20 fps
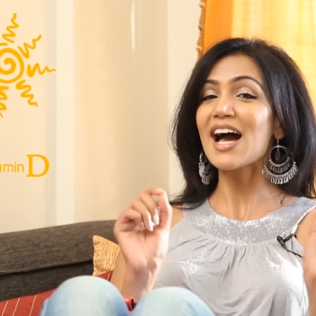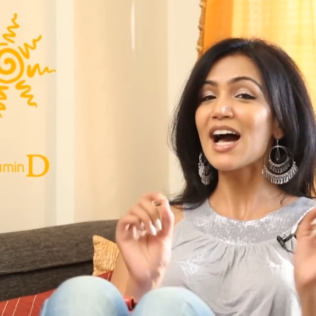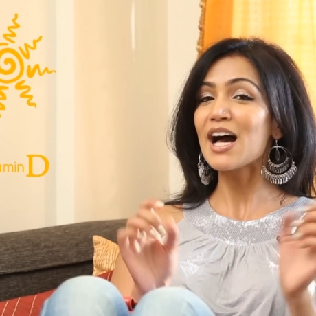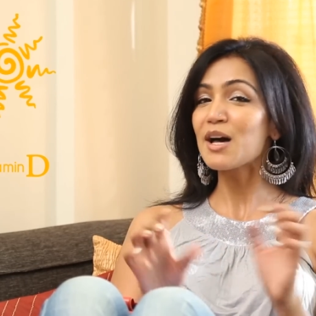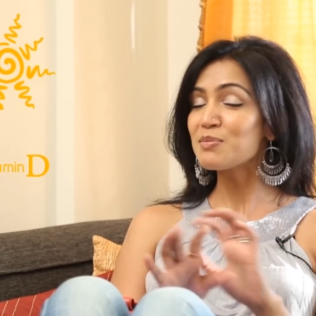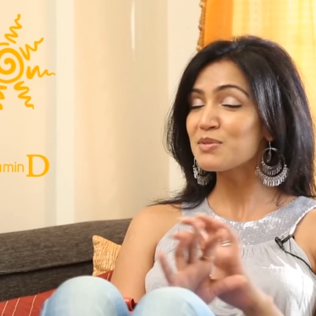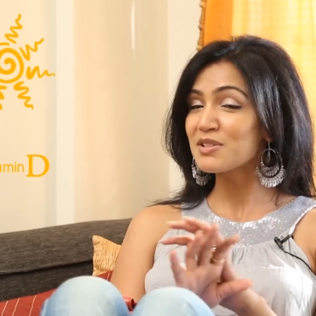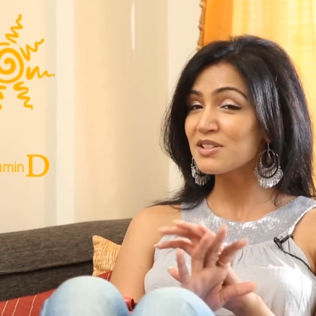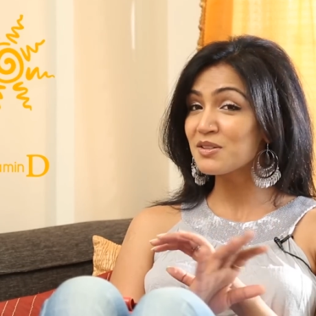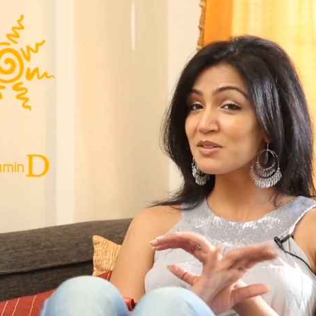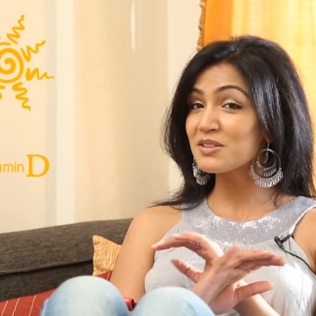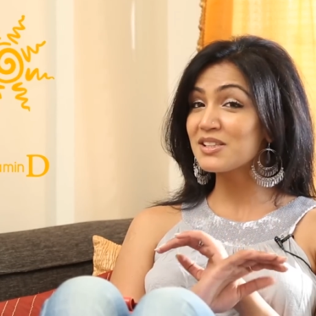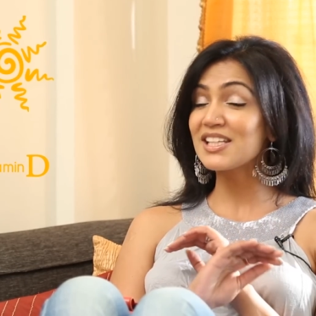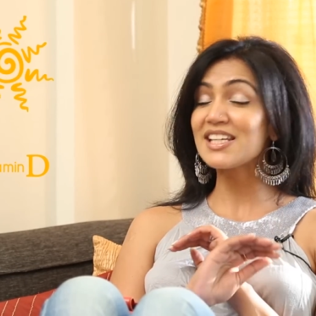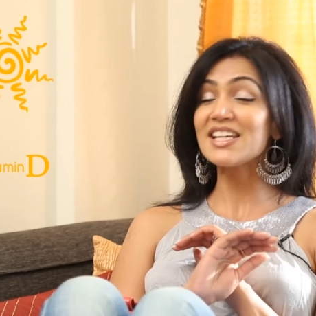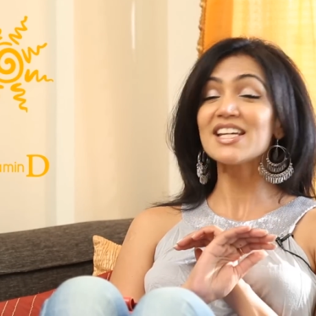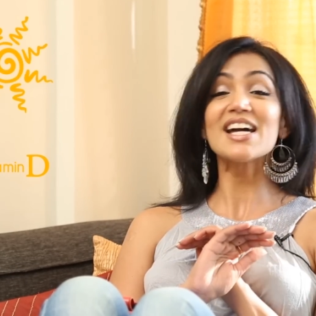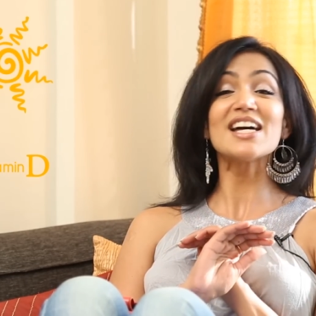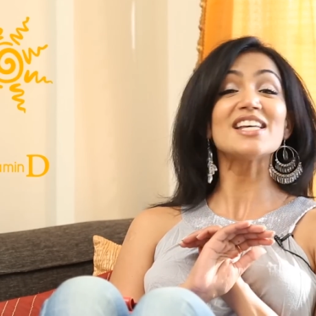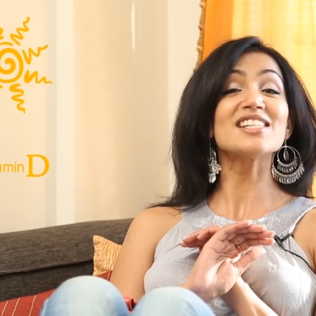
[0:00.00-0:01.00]

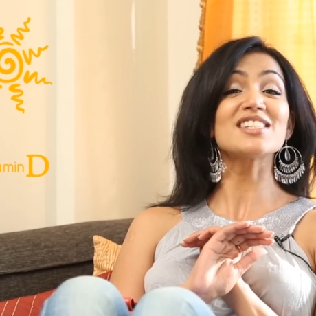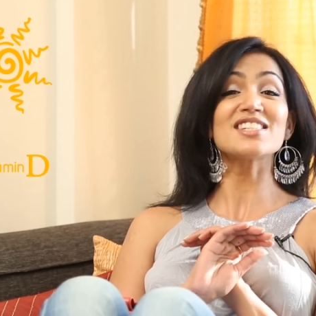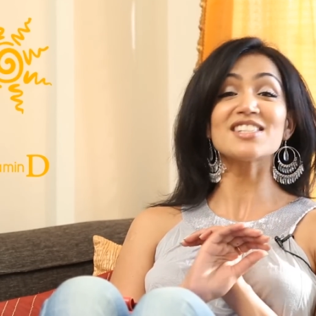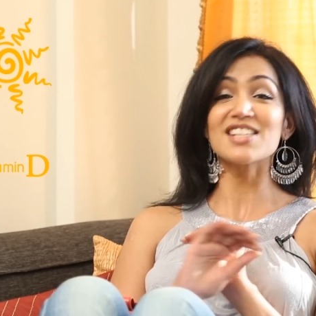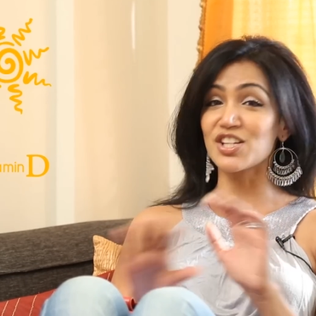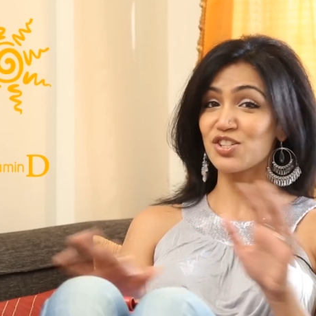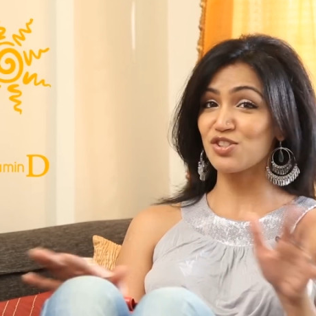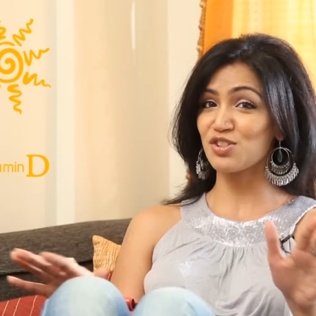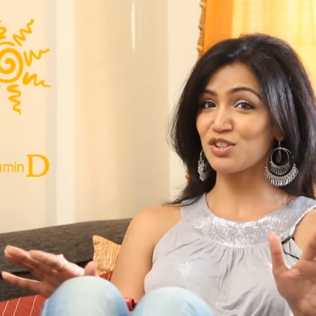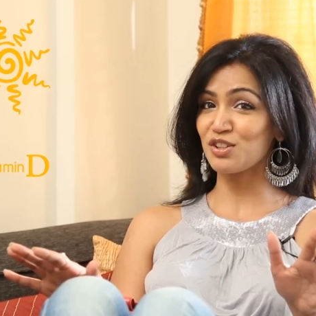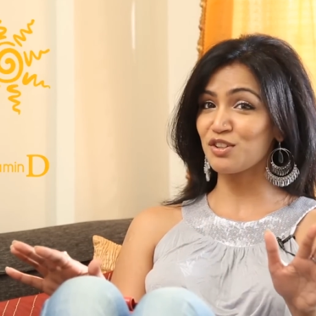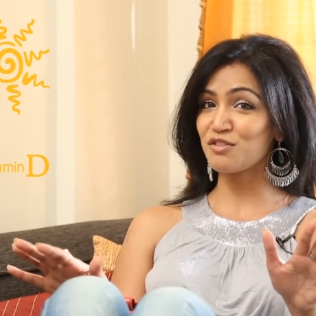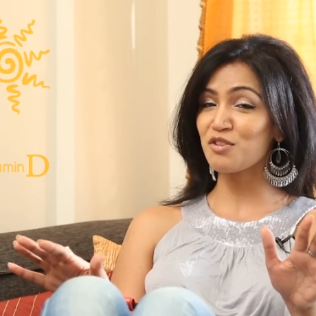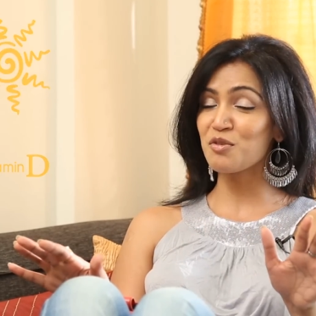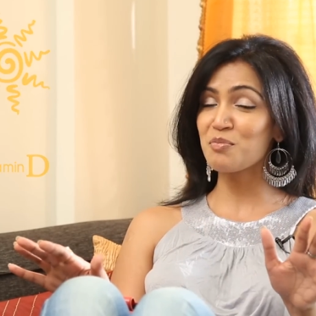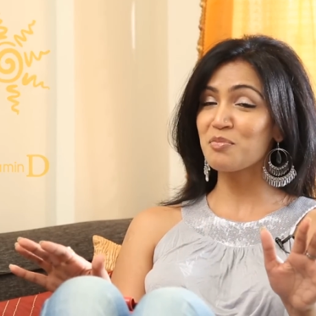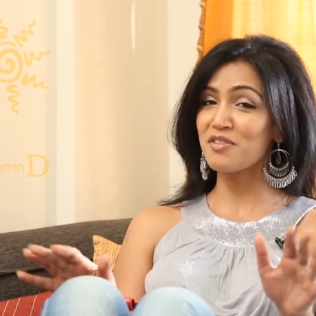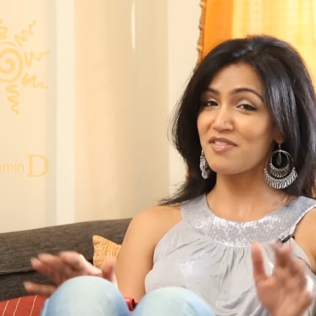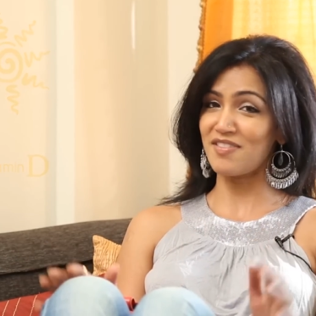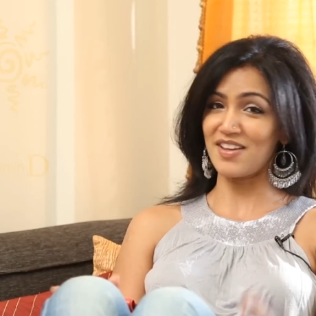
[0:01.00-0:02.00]
absolutely essential
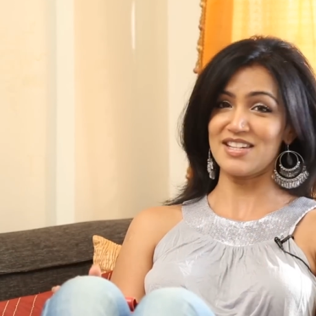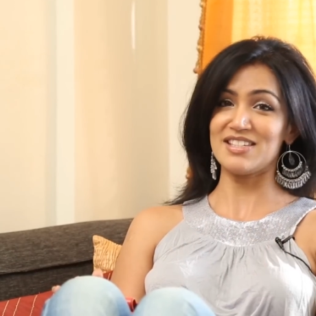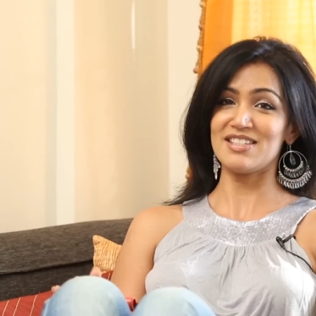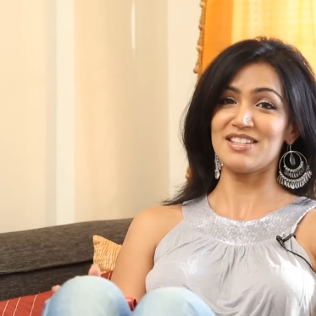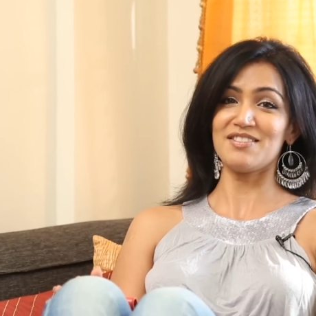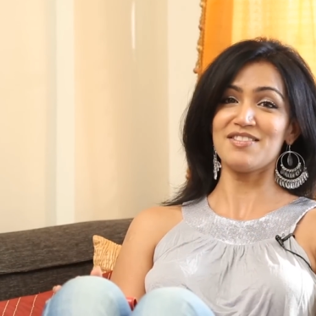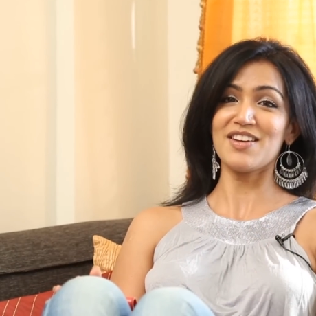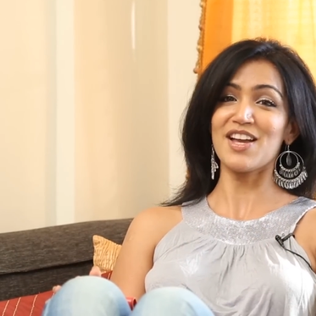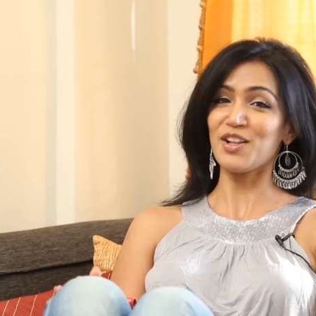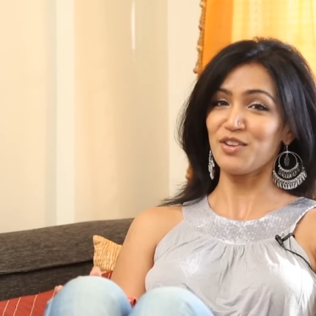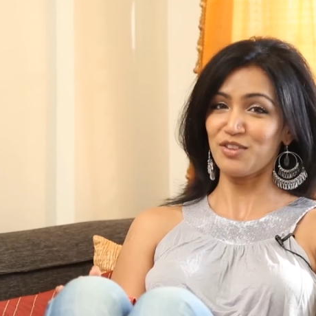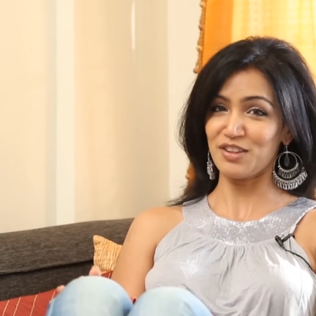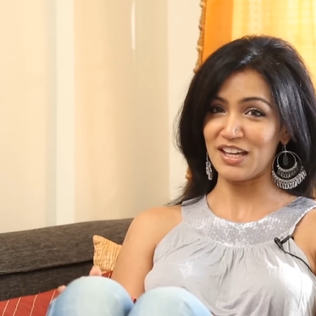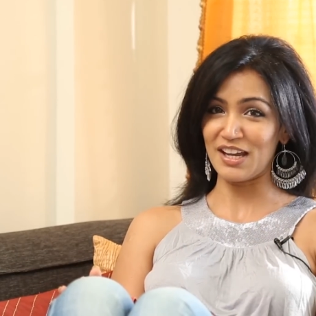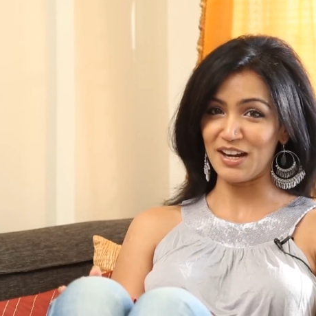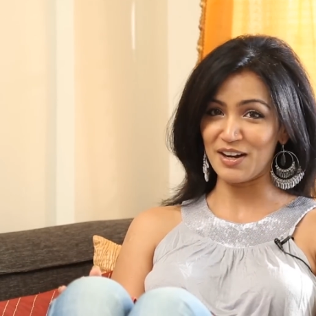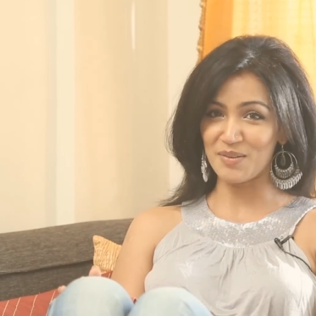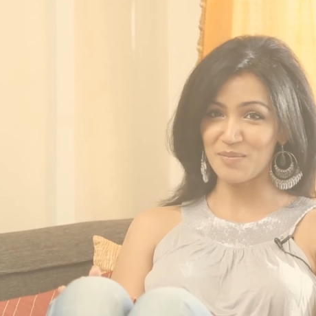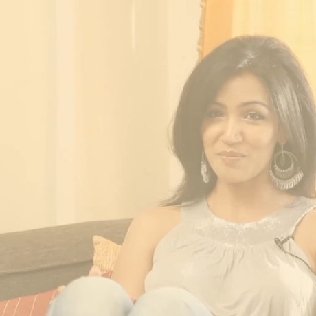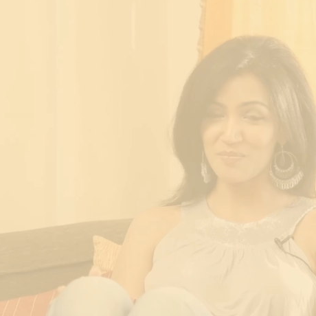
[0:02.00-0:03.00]
for preventive
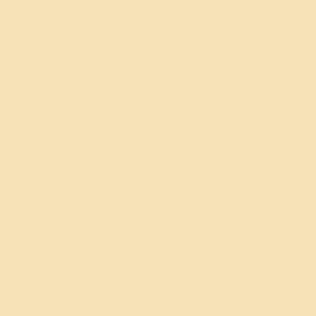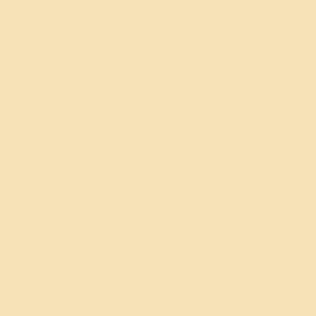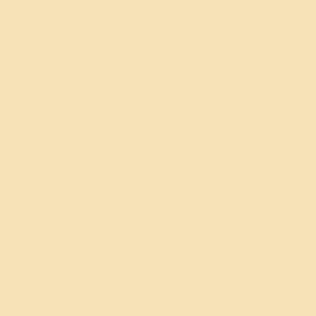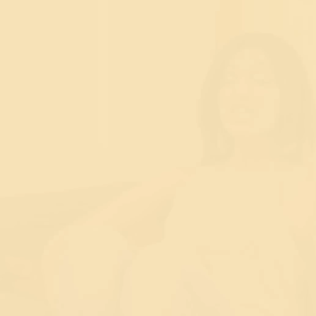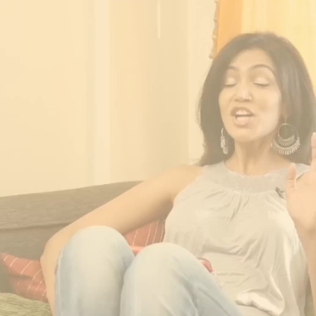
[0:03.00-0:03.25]
healthcare.